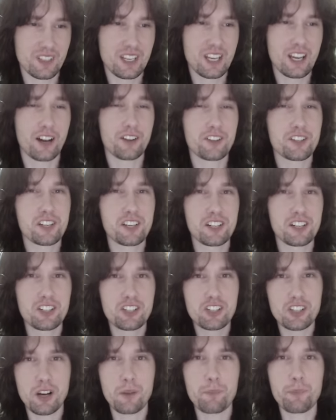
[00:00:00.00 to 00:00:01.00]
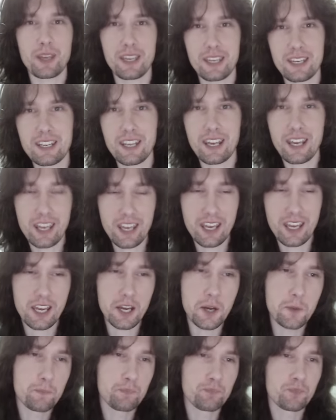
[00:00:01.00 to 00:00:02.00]
I'm just going to jump in
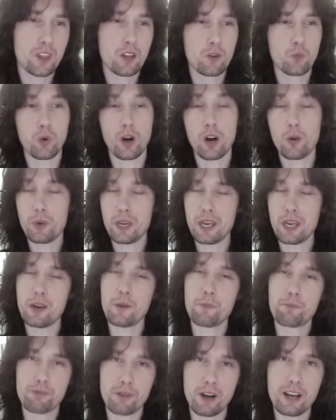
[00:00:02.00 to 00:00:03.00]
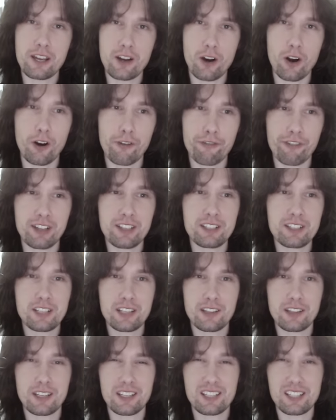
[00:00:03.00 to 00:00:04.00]
here while we break off into
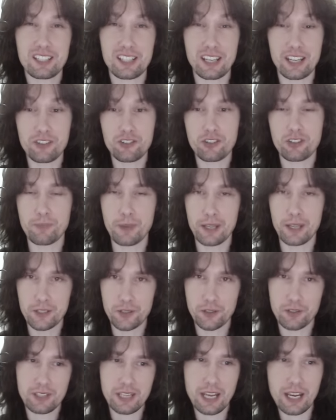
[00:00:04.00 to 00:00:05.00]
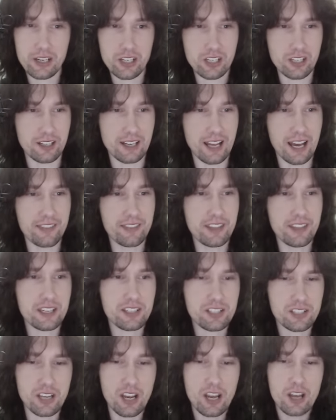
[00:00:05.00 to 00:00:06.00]
this instrumental section. And
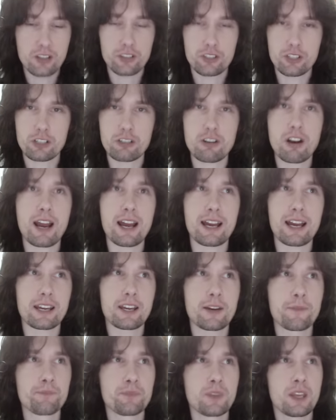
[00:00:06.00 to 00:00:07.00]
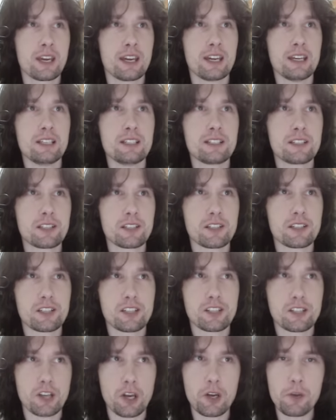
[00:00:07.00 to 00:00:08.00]
this track is
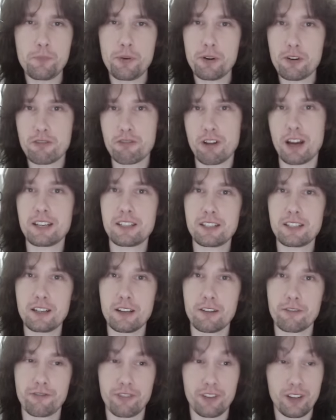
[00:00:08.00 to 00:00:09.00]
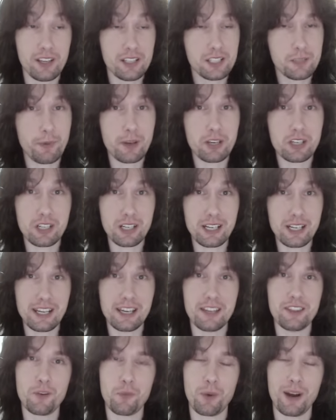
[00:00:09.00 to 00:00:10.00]
so progressive, especially
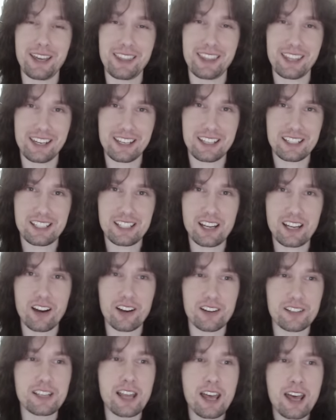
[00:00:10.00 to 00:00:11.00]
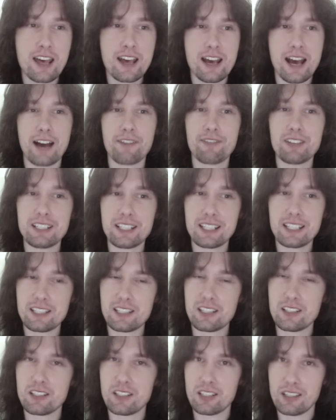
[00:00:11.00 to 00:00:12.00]
in the way that it starts. Have a
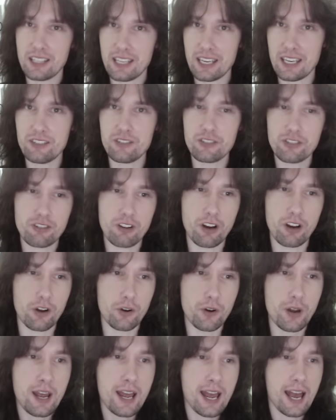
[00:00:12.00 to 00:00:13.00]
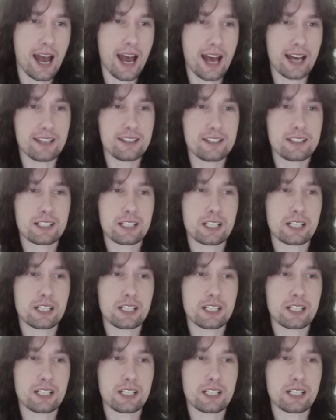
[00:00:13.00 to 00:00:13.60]
listen to the intro and